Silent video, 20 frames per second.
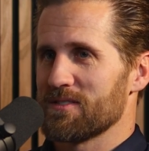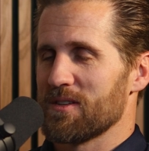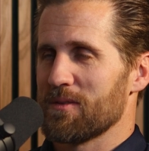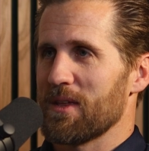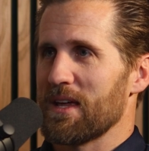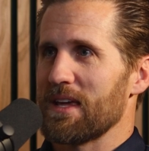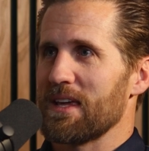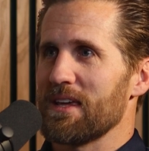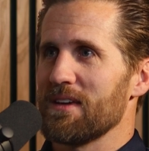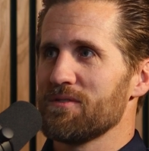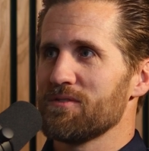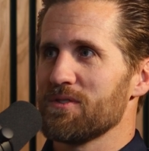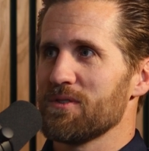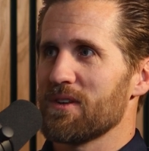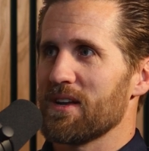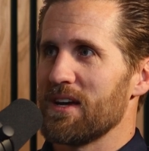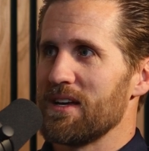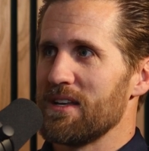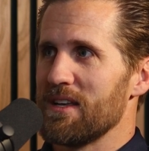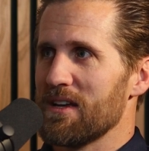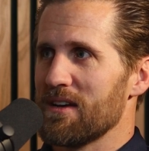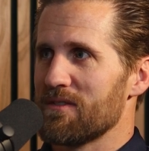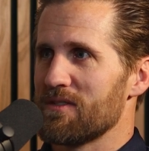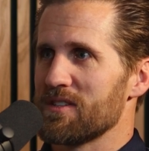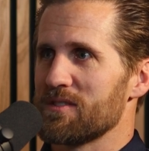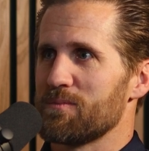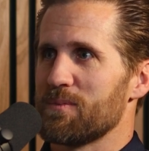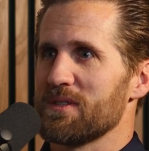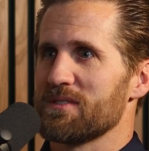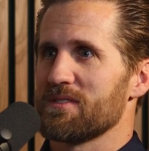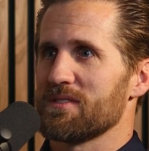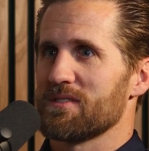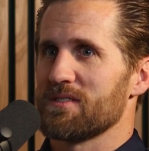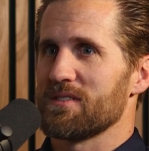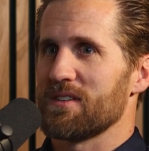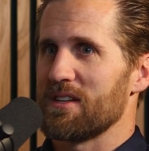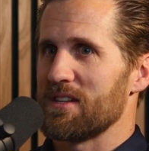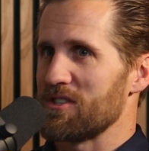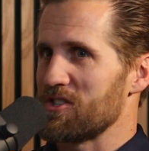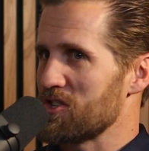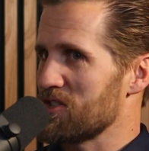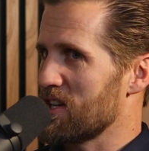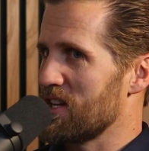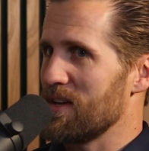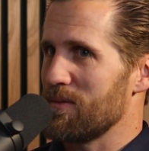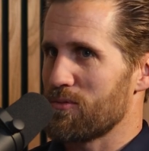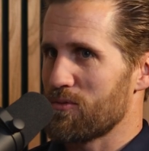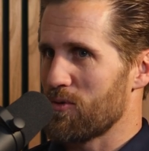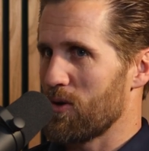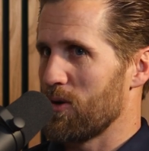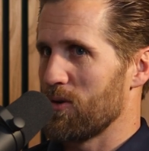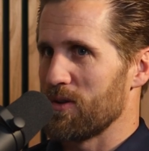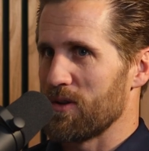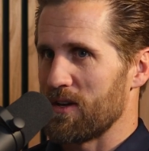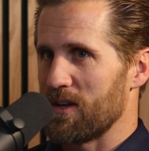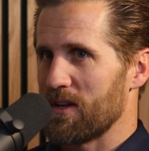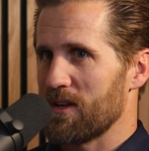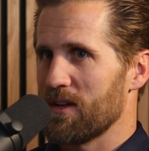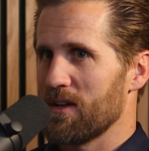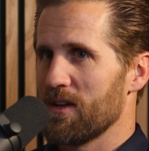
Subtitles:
So that gives you an idea of this business is going to just keep rolling.